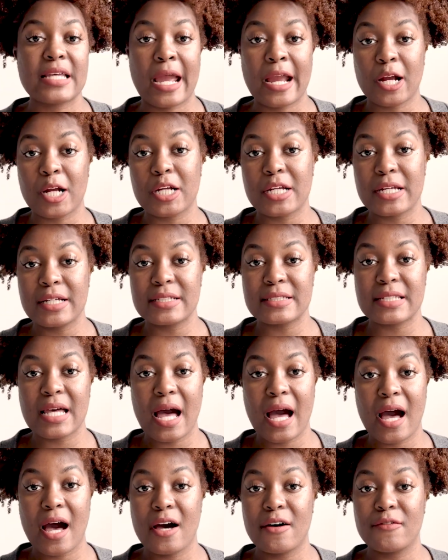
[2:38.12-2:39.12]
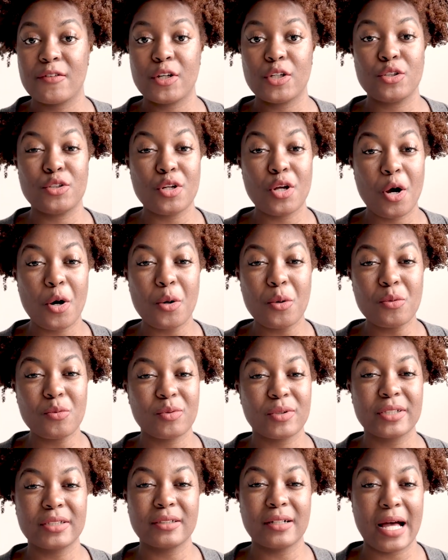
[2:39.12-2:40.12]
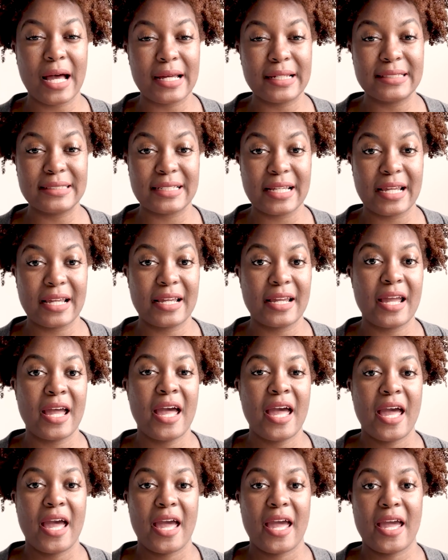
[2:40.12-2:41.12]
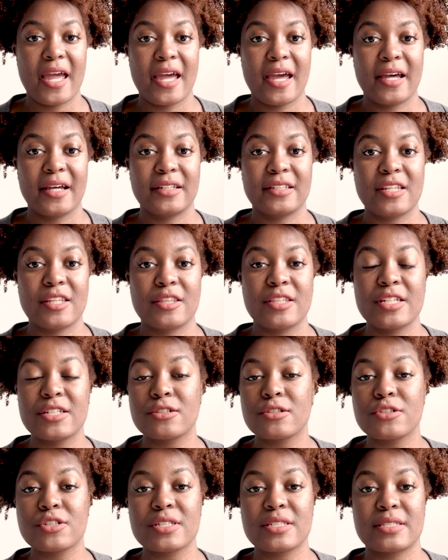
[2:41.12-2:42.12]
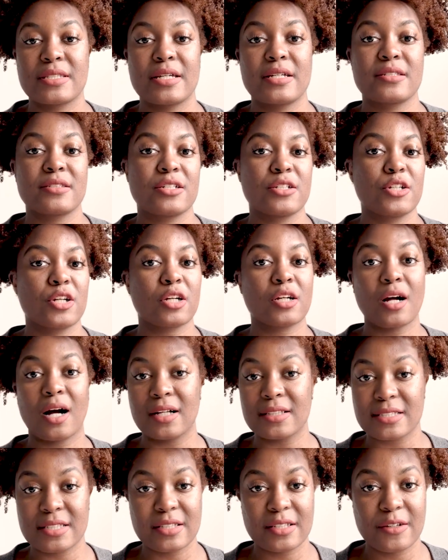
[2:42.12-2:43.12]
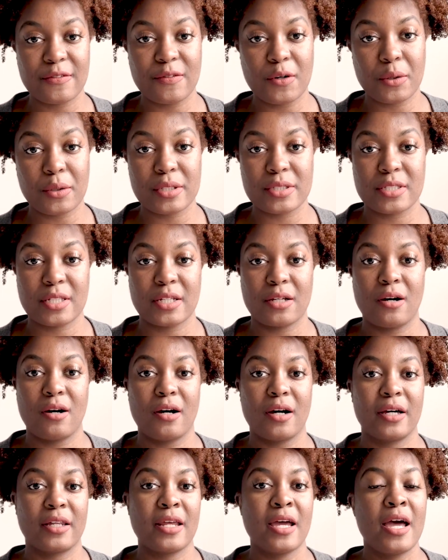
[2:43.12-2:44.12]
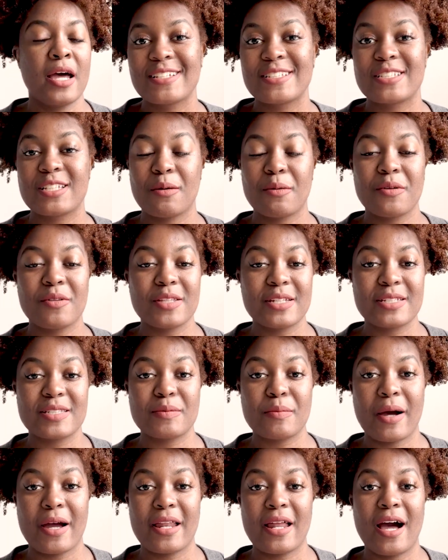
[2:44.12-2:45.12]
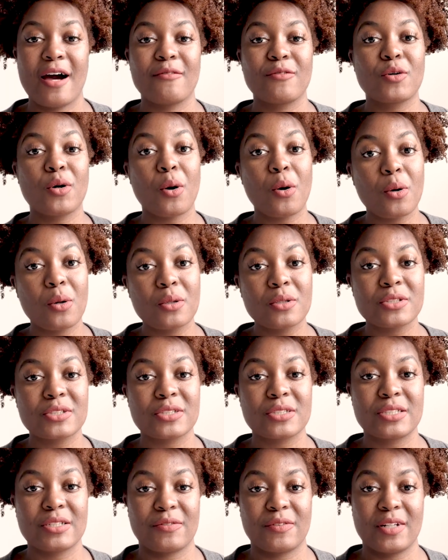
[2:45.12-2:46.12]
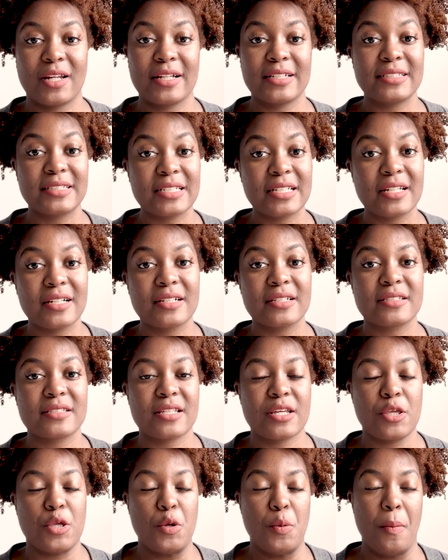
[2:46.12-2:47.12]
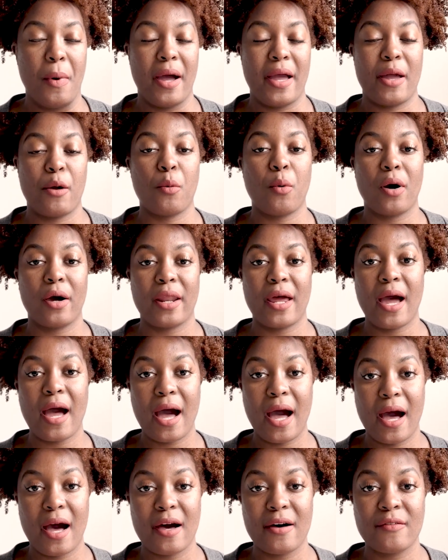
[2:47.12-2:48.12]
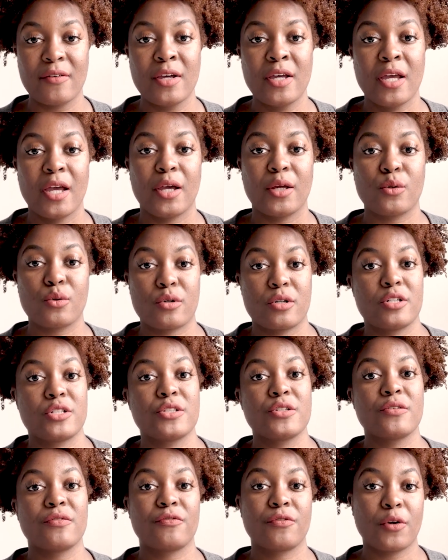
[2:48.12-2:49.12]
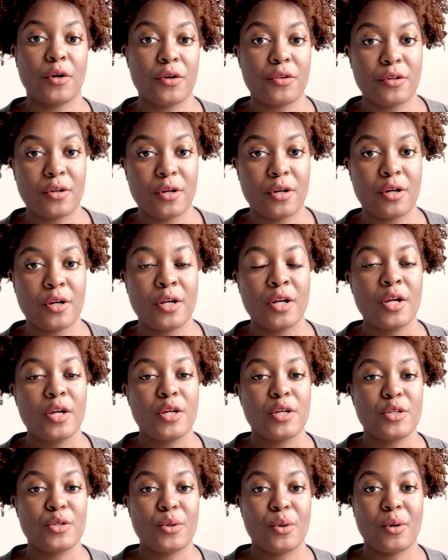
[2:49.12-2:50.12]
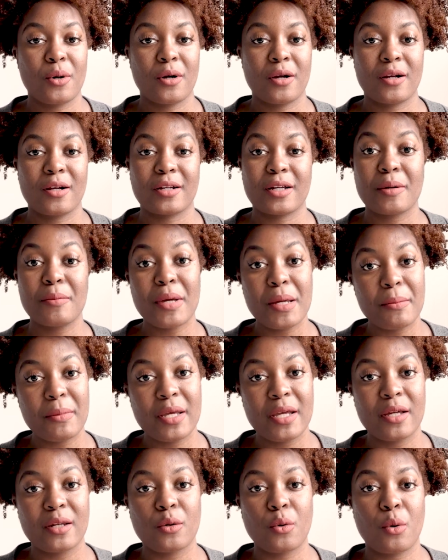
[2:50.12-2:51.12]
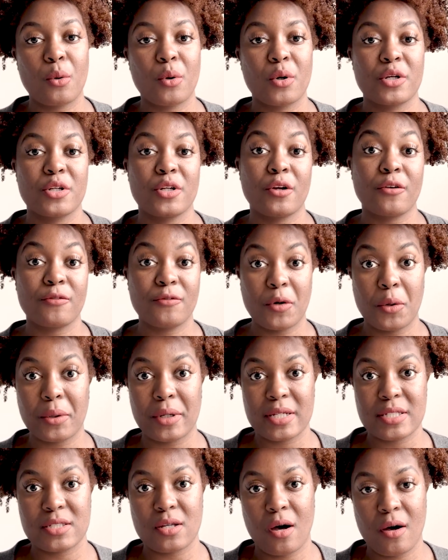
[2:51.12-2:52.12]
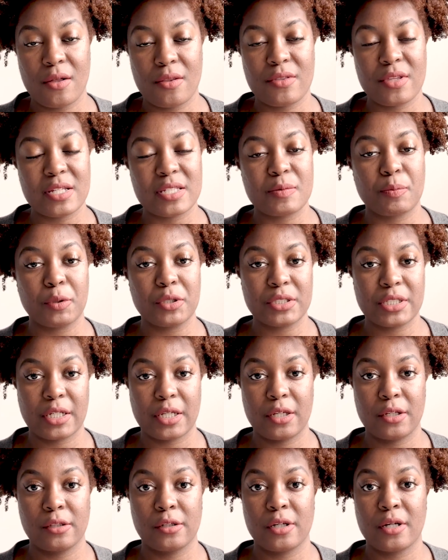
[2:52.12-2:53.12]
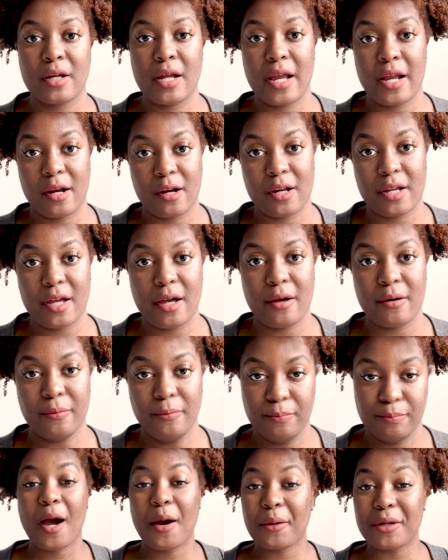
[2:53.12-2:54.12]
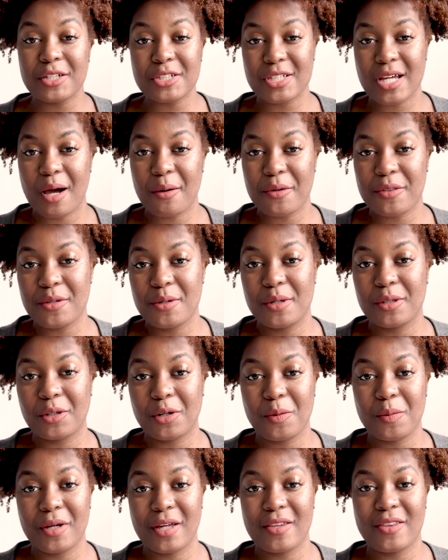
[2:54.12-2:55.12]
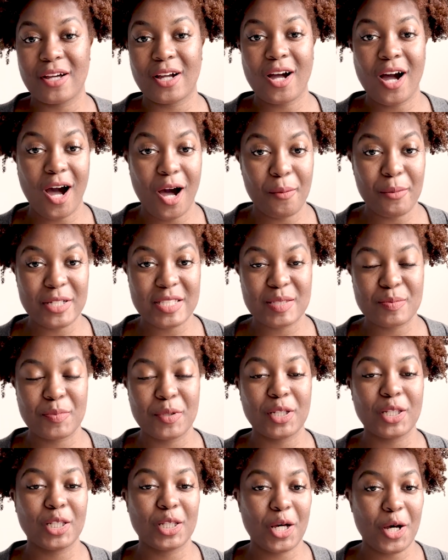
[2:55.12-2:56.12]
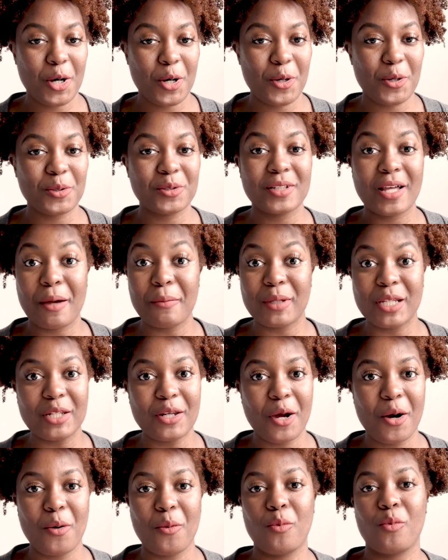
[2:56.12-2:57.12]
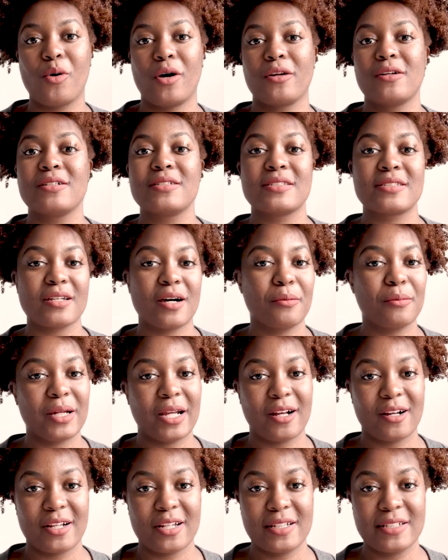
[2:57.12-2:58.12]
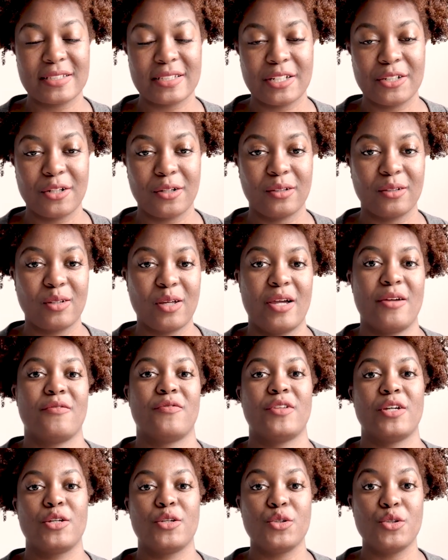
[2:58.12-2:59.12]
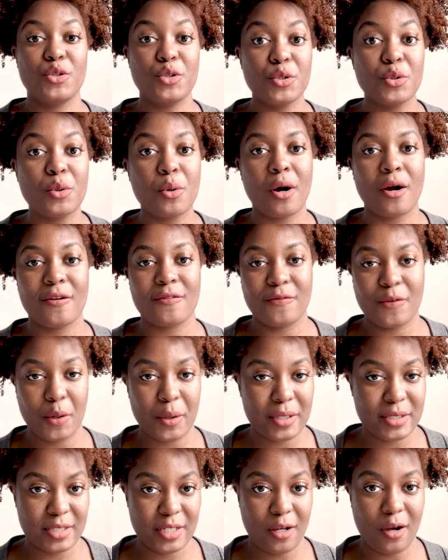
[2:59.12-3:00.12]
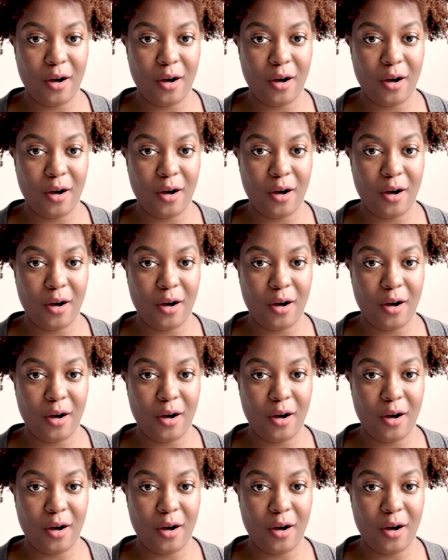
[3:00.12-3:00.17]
areas have no real end date and these are just things that you're constantly focusing on. Some of these might have goals or different ideas that you might want to have in order to further your commitment or your focus on this particular area. I wanna chat with you a little bit in the comments below. Let me know what are some areas in your life that you are focusing